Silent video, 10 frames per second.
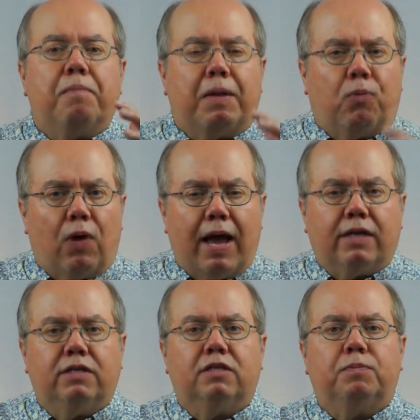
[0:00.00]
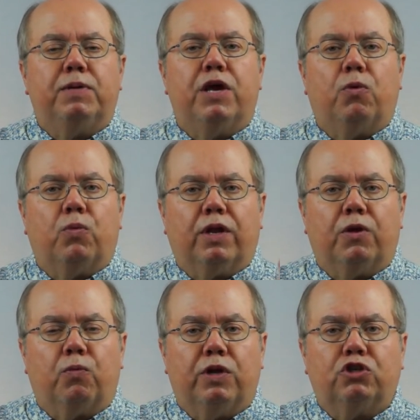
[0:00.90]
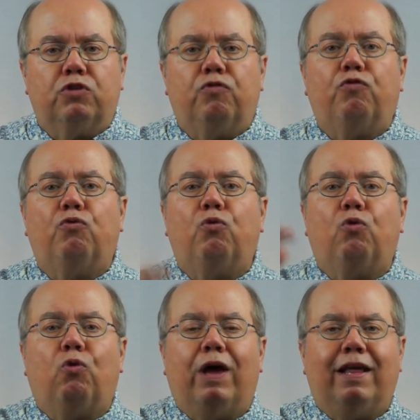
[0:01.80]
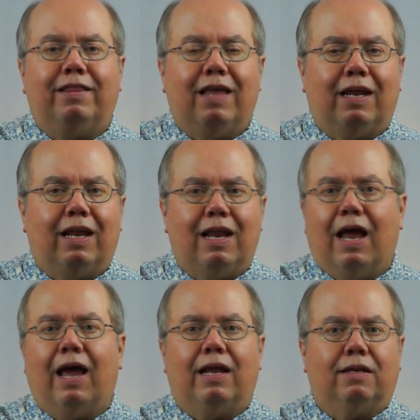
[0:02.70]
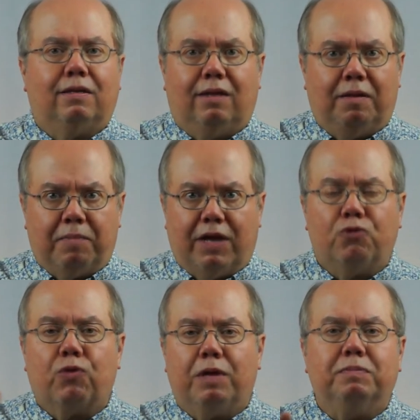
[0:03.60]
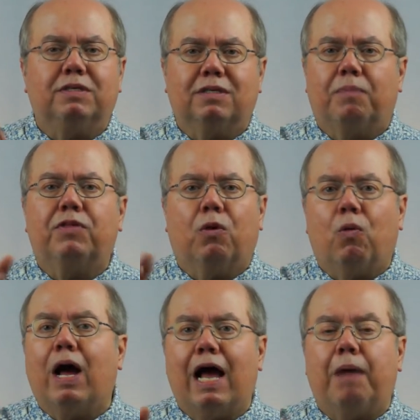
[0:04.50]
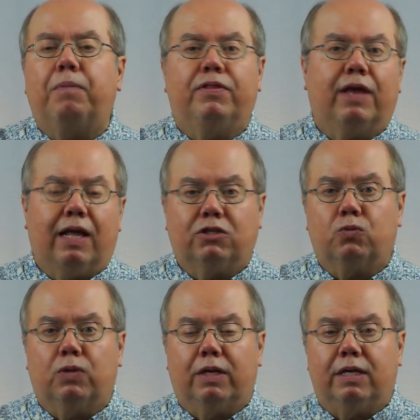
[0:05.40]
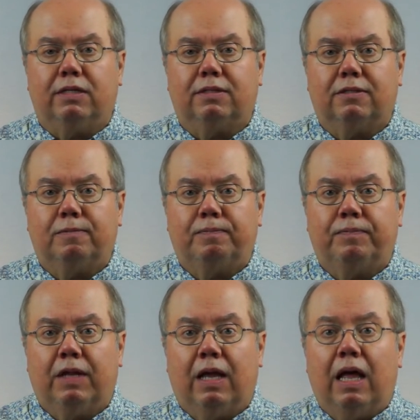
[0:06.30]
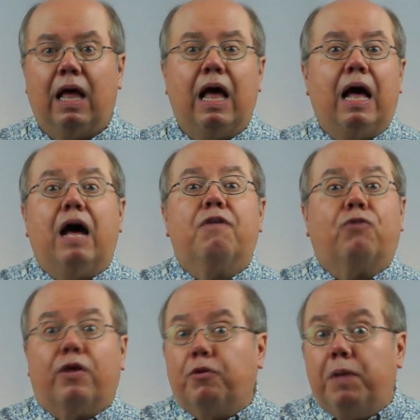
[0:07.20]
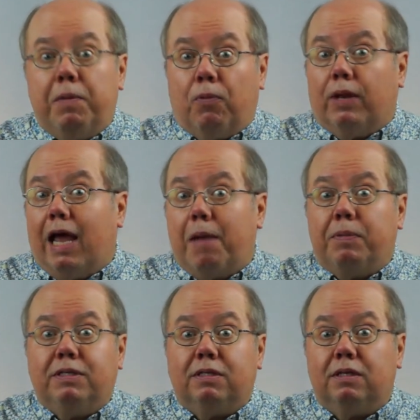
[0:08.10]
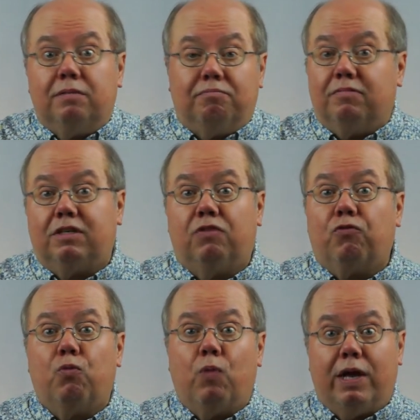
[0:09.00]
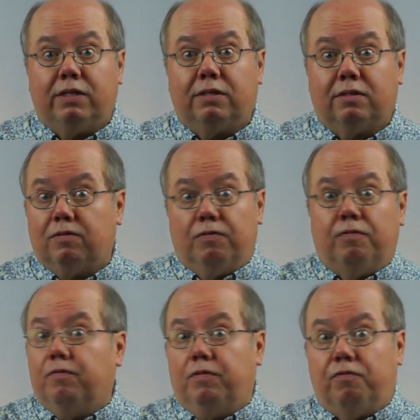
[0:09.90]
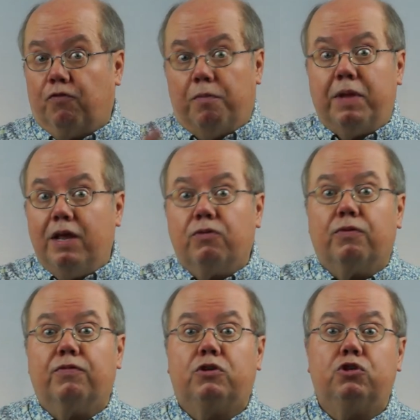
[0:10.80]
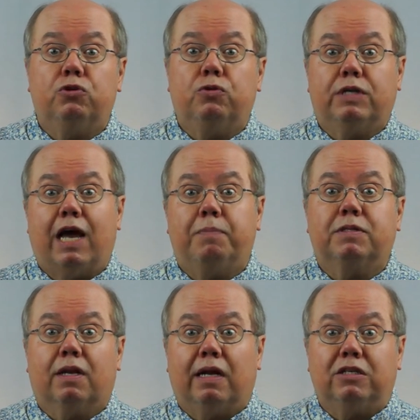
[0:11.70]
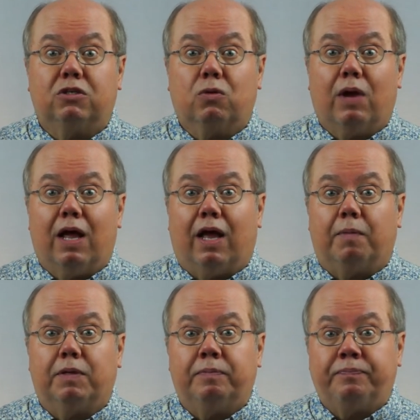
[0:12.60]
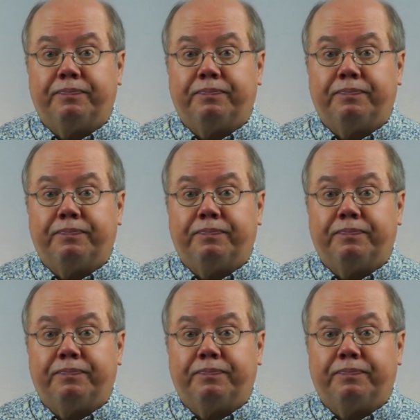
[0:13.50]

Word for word: my practice being really rich and full, and then at night in my dreams, something will happen that gets released. For other people, it happens in different ways from either of the two types that I described.